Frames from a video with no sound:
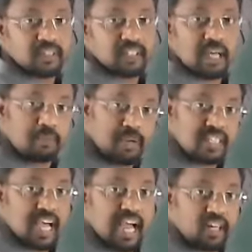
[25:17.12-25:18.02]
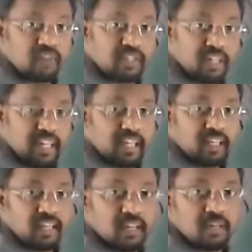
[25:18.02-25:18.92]
AB is the height of the
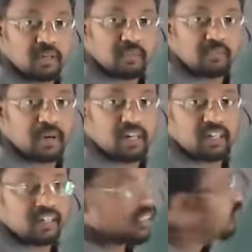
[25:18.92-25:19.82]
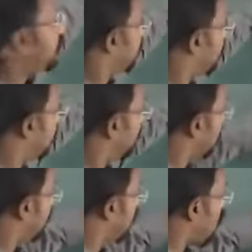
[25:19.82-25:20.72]
tree. But
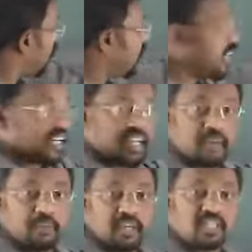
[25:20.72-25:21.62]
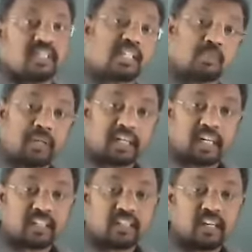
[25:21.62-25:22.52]
you got it here. AB is 6
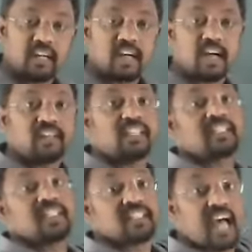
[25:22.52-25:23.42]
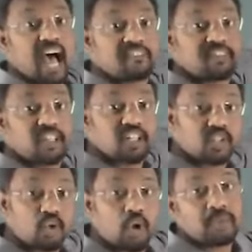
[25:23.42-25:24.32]
meters. This is after
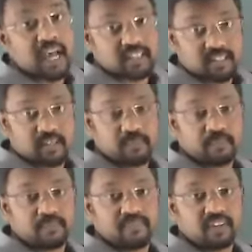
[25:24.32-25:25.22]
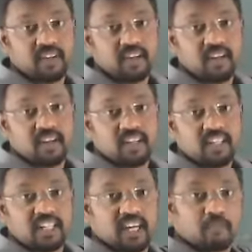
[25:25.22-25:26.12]
storm has come.
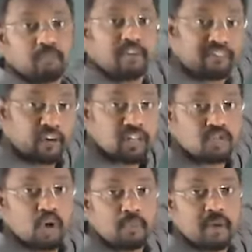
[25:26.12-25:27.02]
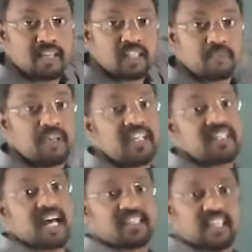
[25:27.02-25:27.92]
Here, before storm has come, he is
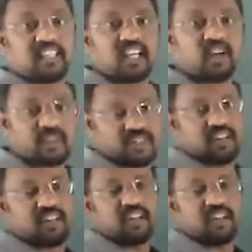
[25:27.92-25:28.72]
asking the question.